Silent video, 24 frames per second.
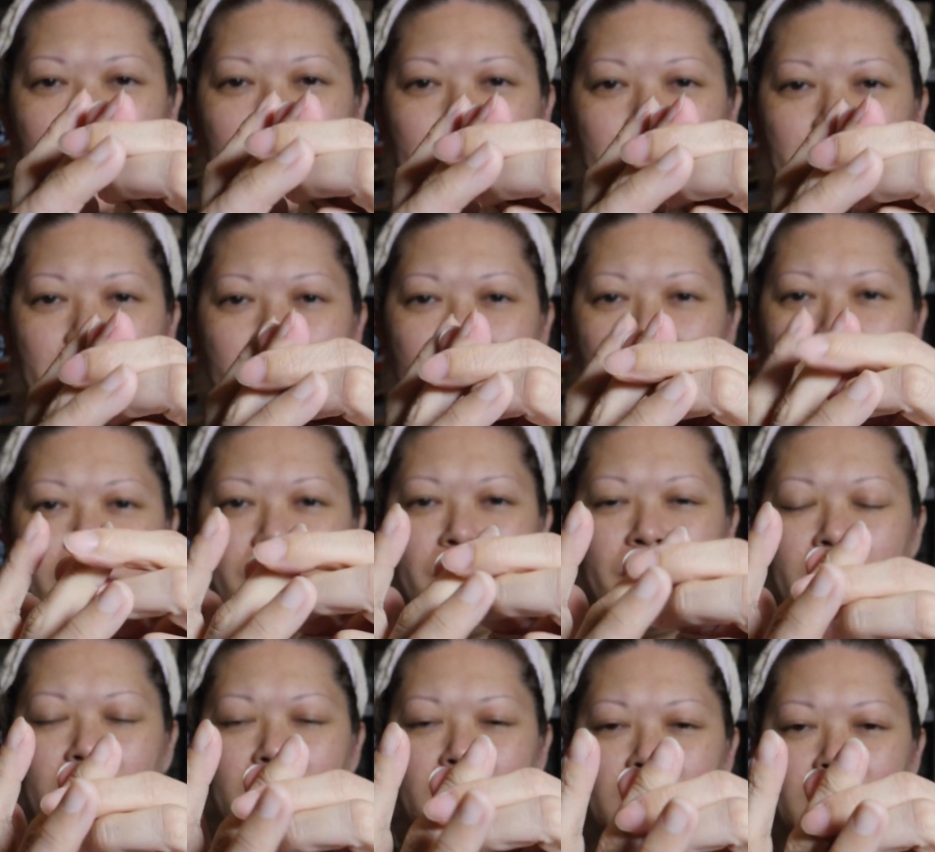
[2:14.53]
the middle
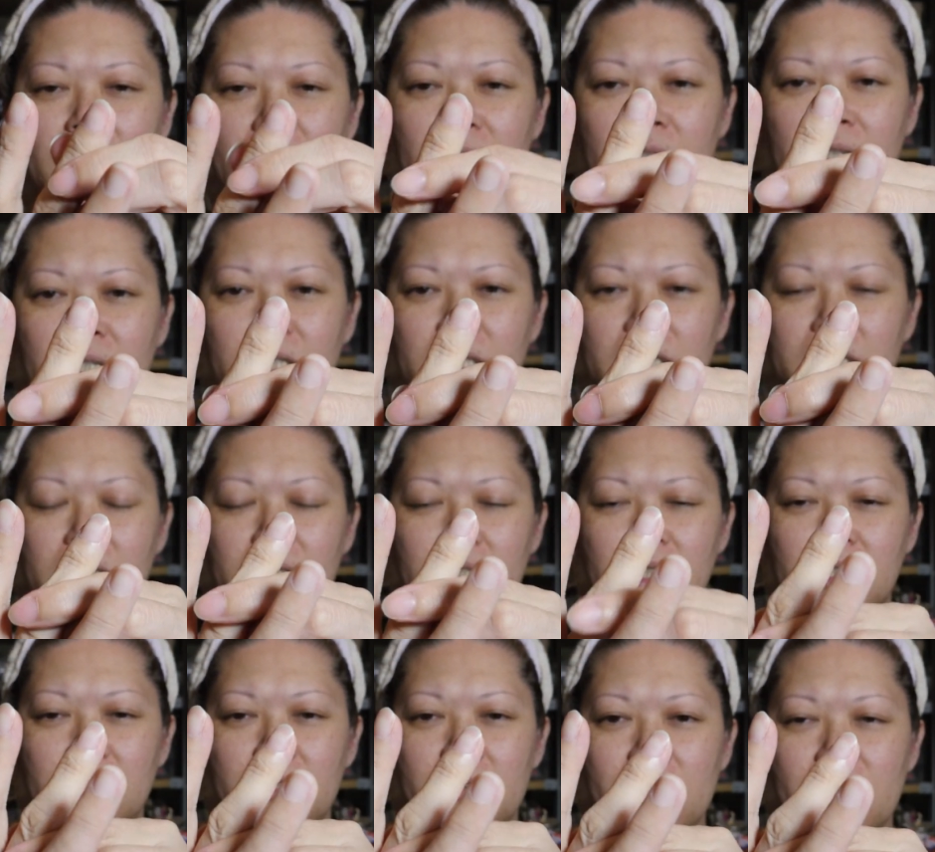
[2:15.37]
finger
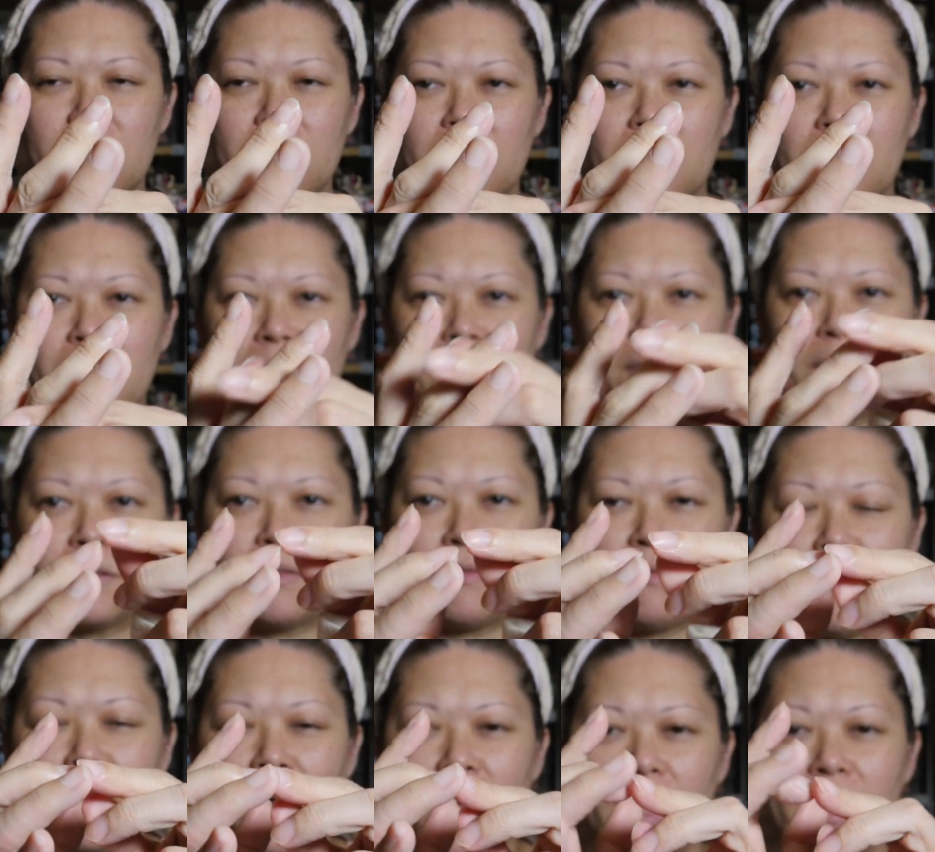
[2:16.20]
is
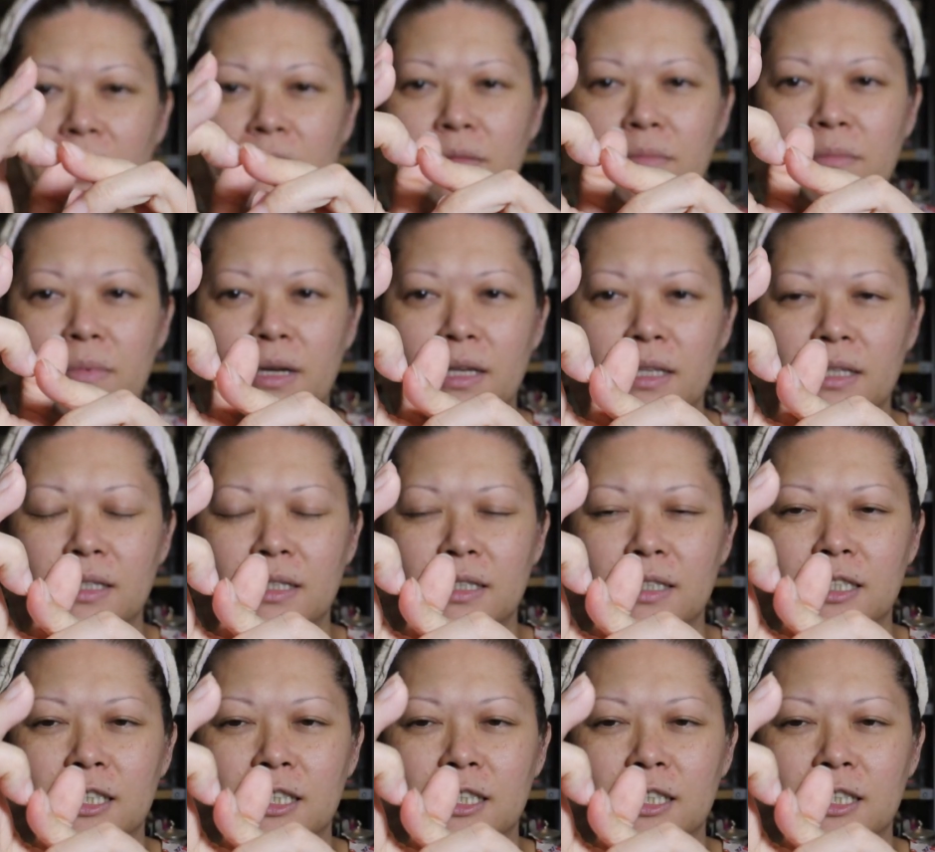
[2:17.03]
fine, but